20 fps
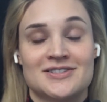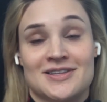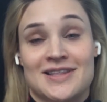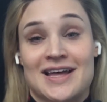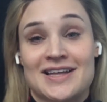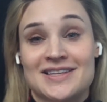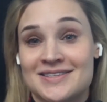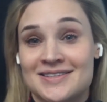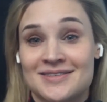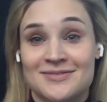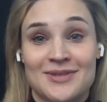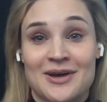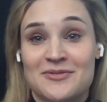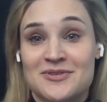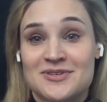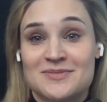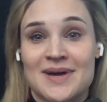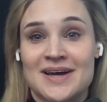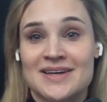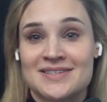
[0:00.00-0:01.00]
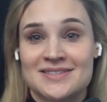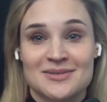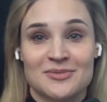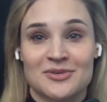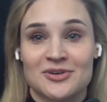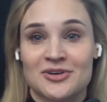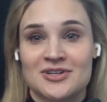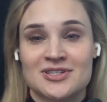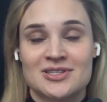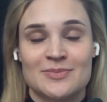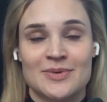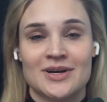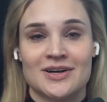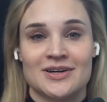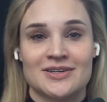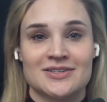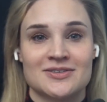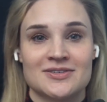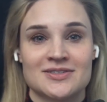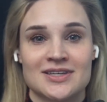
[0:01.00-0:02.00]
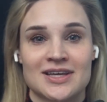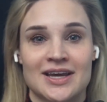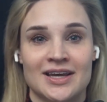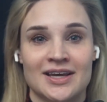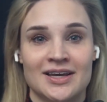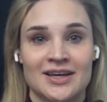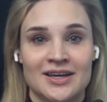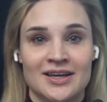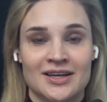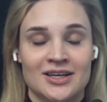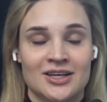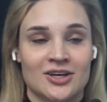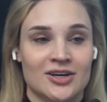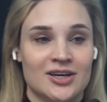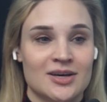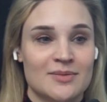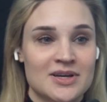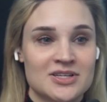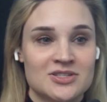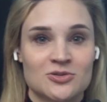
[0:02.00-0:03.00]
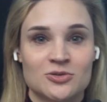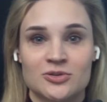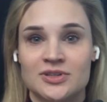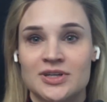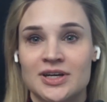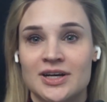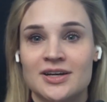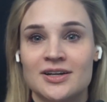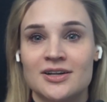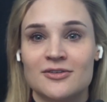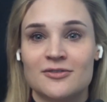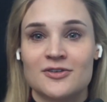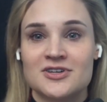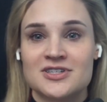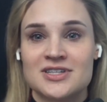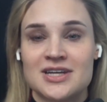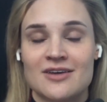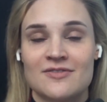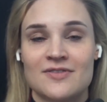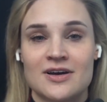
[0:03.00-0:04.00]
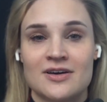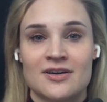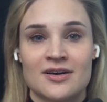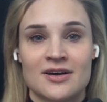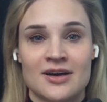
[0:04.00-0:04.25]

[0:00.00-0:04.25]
And so that was my similar experience. It was like, get my school done in the first half